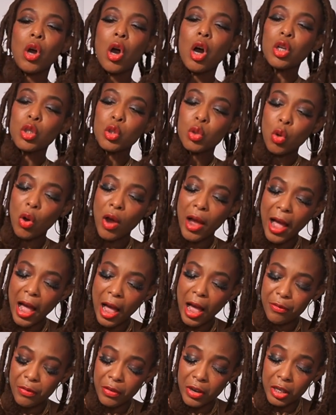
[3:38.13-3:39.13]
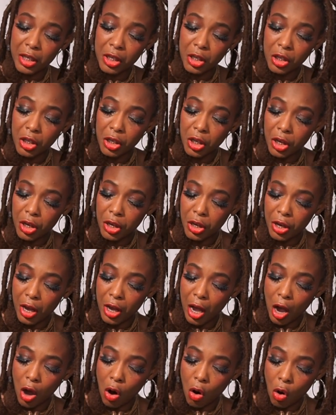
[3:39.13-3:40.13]
also have a key
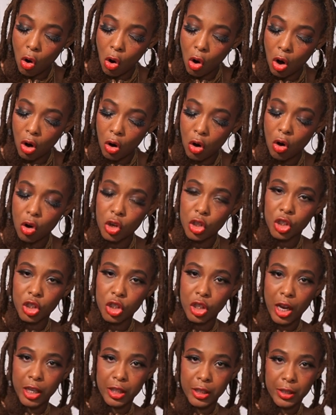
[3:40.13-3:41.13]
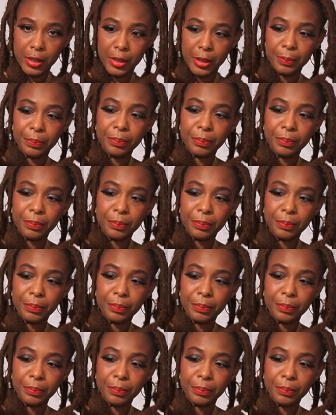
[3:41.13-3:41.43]
here or a cochette.